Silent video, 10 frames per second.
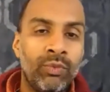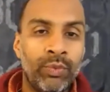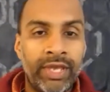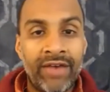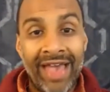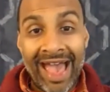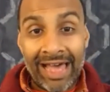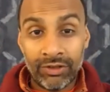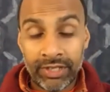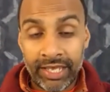We have
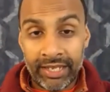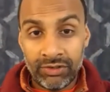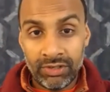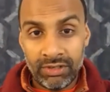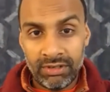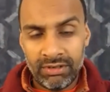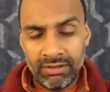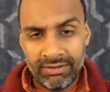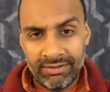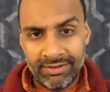allocated
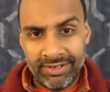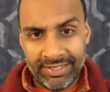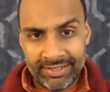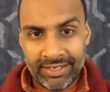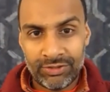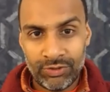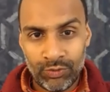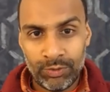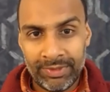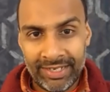discussion
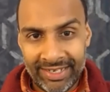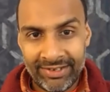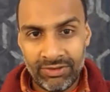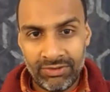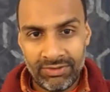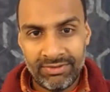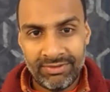group leaders,